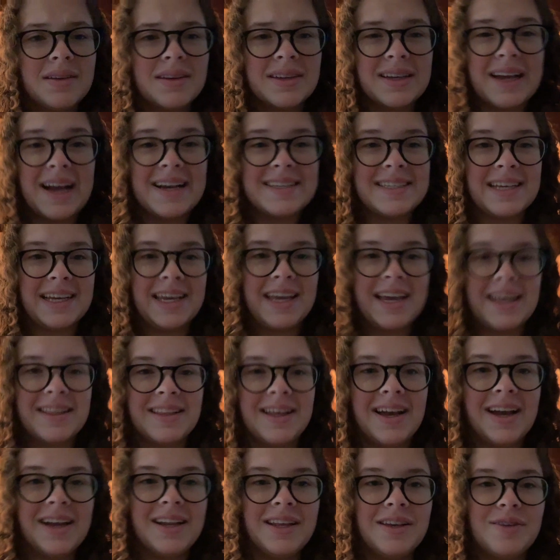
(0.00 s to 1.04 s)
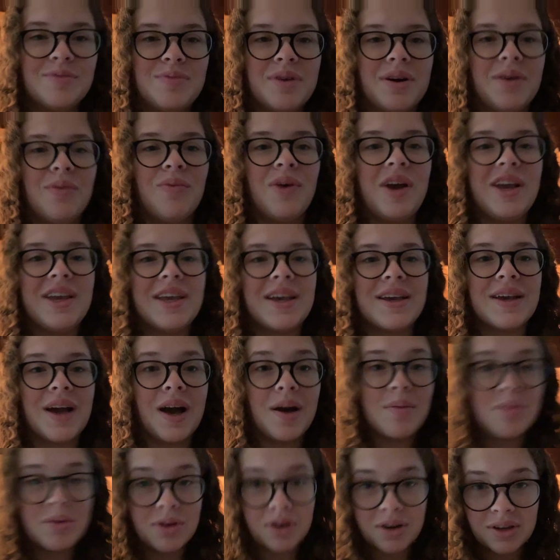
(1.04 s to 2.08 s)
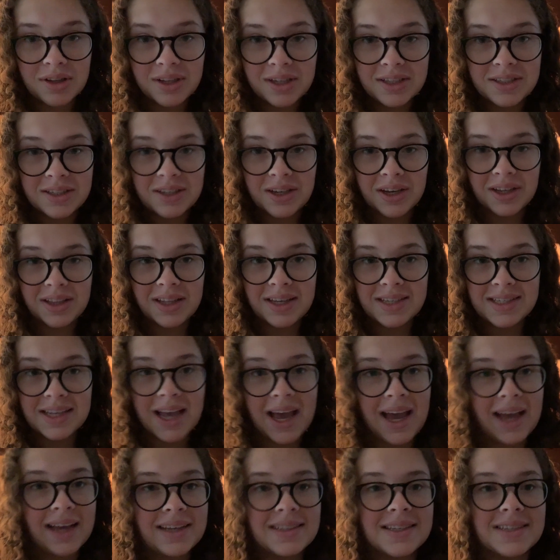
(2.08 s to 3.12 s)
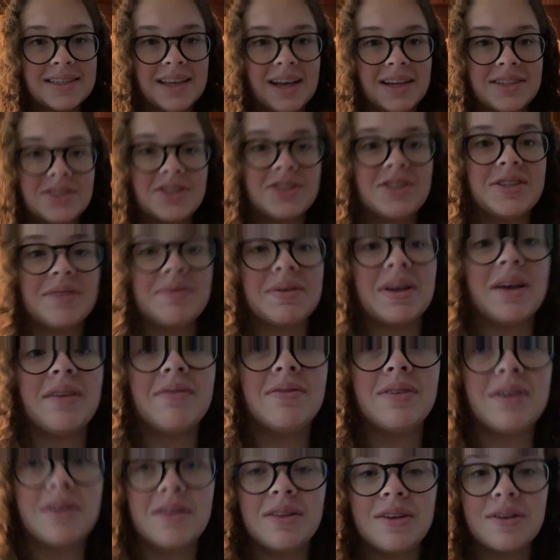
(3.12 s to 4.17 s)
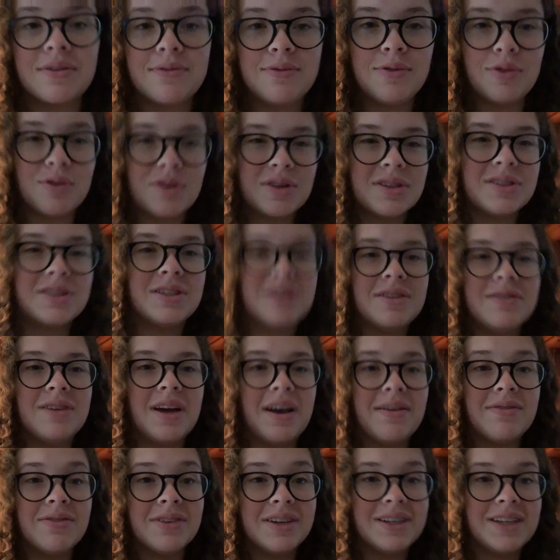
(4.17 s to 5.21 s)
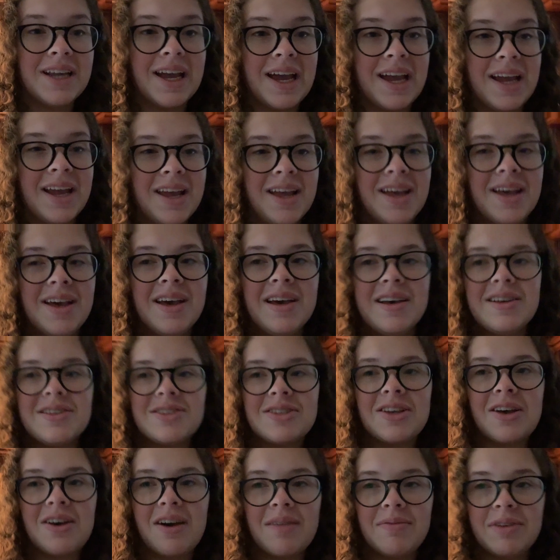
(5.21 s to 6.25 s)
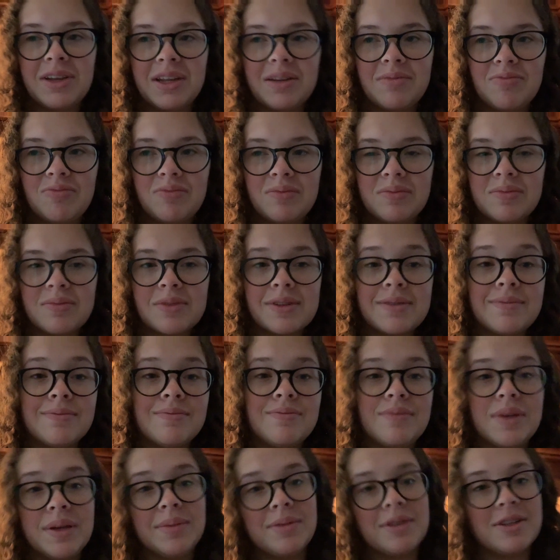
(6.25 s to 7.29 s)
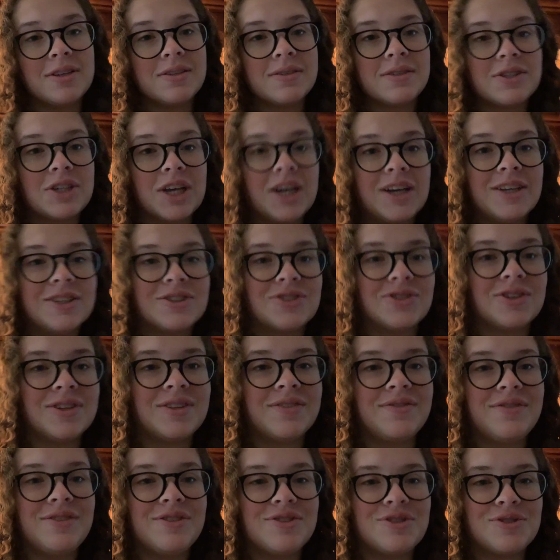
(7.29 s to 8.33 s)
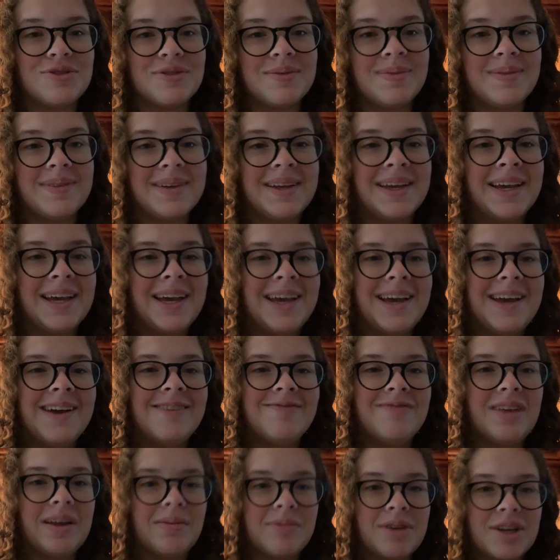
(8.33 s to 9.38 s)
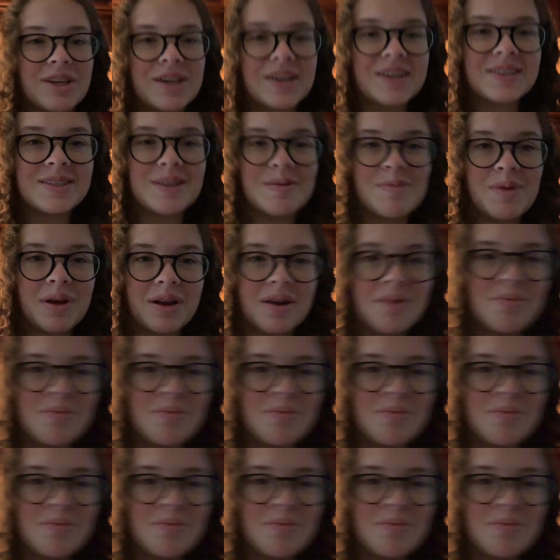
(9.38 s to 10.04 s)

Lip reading: Guys, I can't lie to you, but waking up early to cook these eggs is actually something I really look forward to every day. So I mean, maybe this challenge in the future will make me cook some better